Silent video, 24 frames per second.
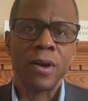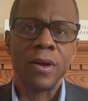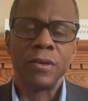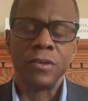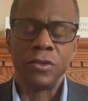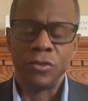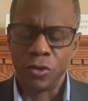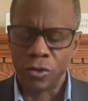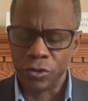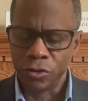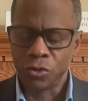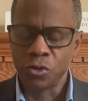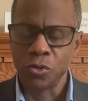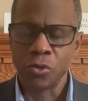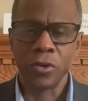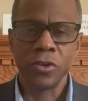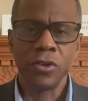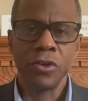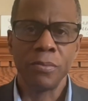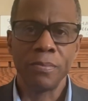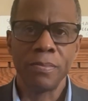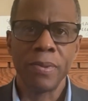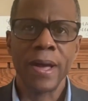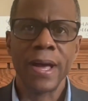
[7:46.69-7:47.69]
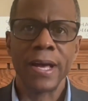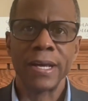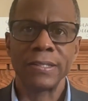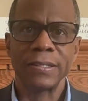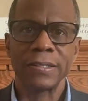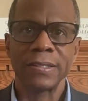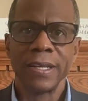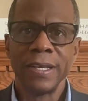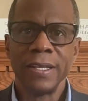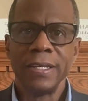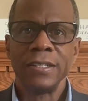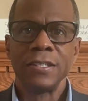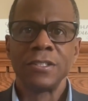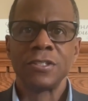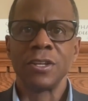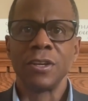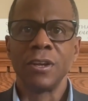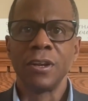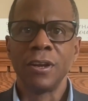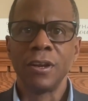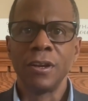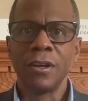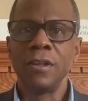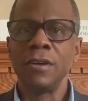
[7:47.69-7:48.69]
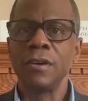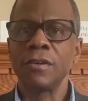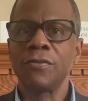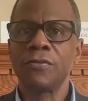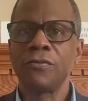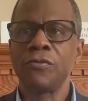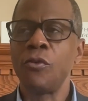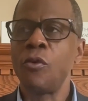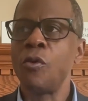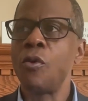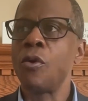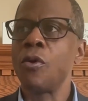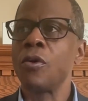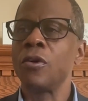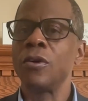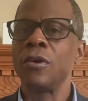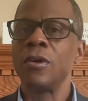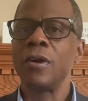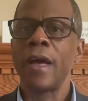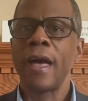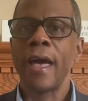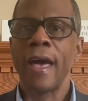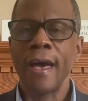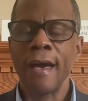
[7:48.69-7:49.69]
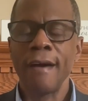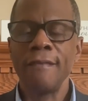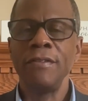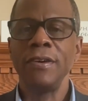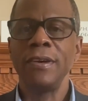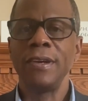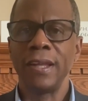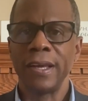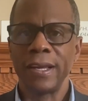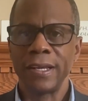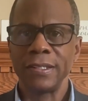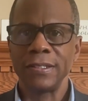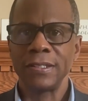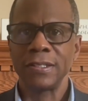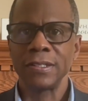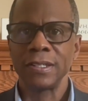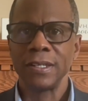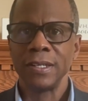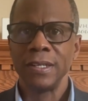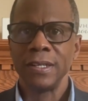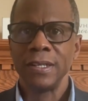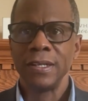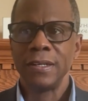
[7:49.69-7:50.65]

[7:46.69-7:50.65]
you're doing your best to look for evidence